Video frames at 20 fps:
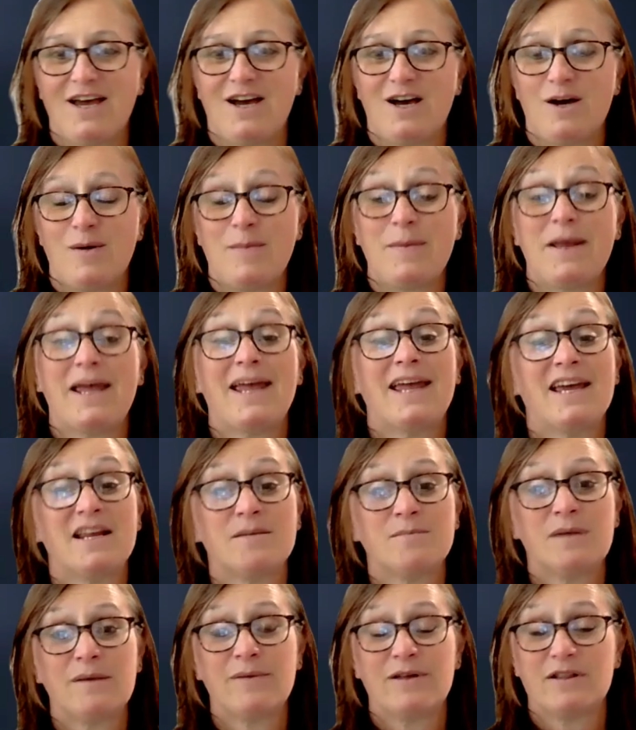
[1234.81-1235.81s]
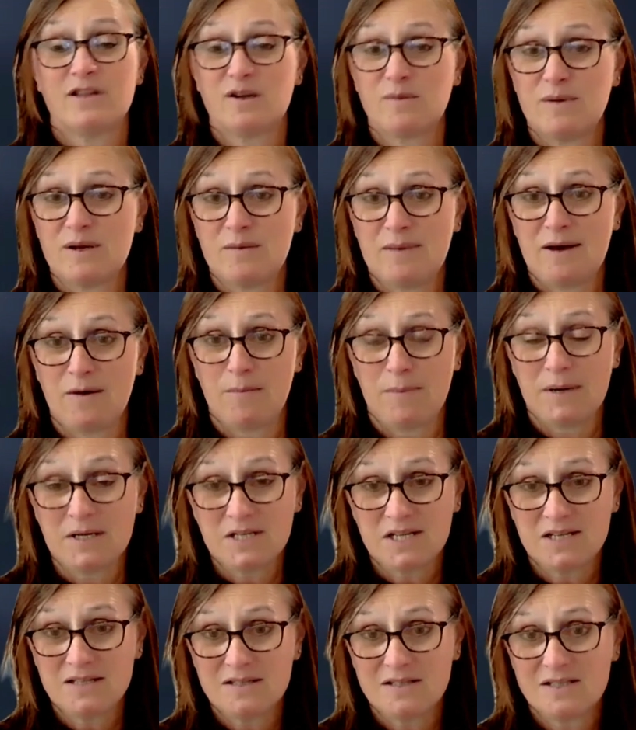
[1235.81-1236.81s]
and maybe a little bit about
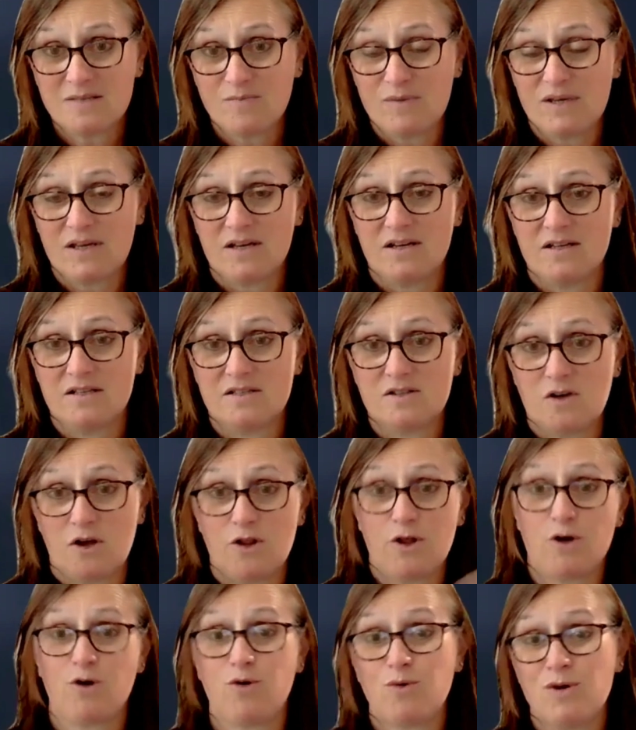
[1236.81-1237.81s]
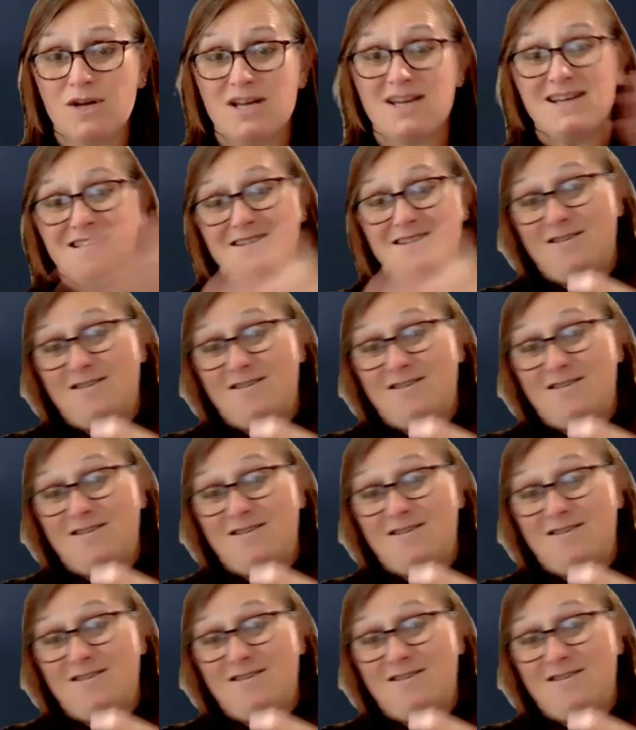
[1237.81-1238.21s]
bunions, because although